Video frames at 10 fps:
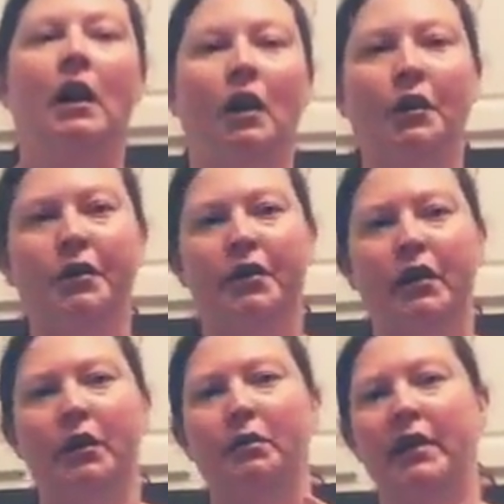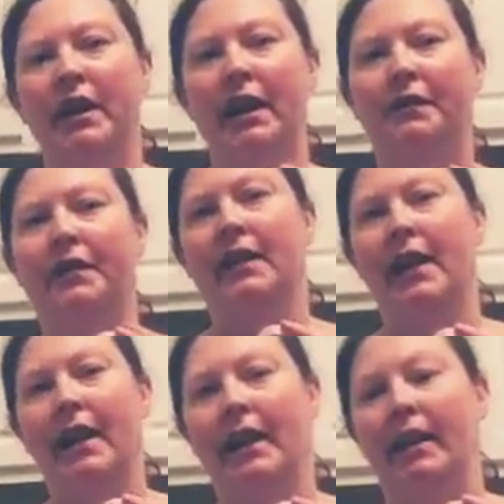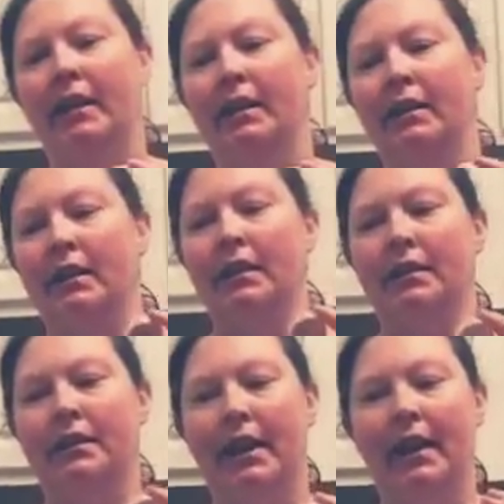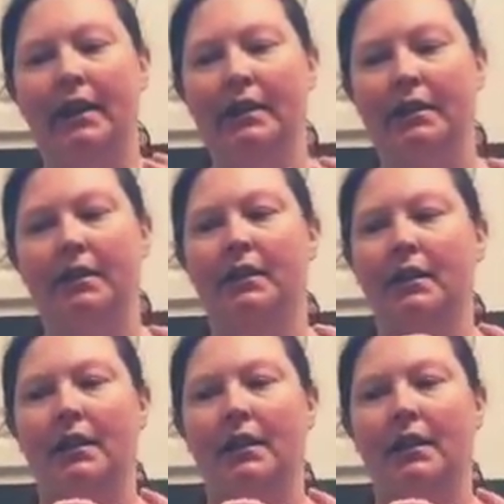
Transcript: Also, the FDA says